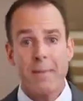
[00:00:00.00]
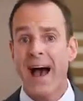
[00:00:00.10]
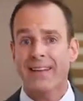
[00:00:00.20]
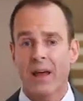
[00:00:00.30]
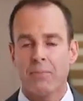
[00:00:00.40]

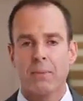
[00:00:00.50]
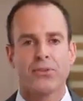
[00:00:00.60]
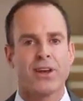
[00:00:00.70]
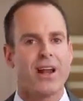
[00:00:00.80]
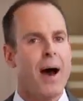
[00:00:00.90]
back then, people
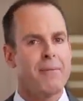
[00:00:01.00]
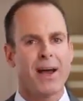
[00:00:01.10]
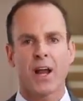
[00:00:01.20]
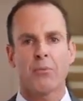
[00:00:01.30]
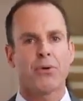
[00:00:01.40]
said, I'm not
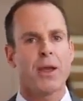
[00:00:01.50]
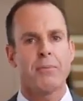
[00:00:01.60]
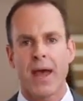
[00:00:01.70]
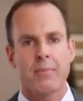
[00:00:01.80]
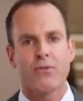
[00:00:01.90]
going to
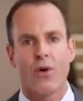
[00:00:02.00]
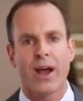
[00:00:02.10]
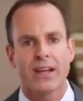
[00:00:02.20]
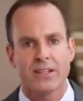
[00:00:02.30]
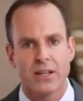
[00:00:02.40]
prepay before I
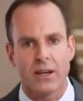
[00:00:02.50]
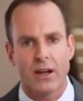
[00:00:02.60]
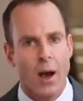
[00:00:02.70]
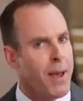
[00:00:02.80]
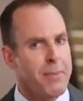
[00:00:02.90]
get sick.
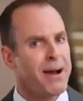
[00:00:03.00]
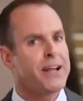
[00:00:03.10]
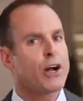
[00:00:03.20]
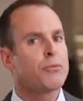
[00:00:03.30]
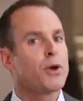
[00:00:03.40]
I'll pay my
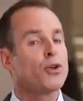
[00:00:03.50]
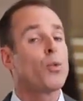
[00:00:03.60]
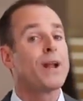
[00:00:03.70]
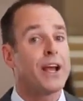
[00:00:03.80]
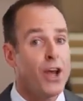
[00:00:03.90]
doctor bills
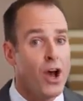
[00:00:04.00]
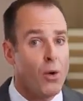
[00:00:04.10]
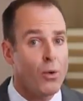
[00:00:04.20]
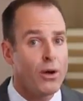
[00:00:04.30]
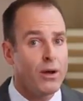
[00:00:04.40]
when I
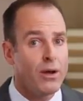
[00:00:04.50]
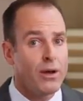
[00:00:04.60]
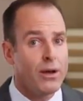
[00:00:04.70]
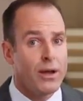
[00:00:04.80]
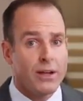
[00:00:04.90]
go.
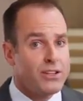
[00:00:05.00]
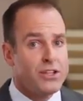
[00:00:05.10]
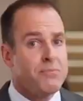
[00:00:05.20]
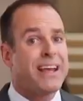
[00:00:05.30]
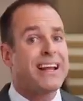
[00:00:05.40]
It just
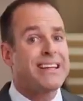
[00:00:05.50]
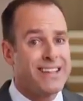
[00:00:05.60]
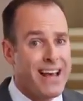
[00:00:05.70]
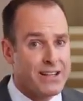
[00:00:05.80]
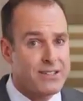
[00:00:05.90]
didn't make any
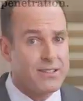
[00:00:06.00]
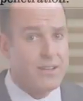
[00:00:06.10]
sense.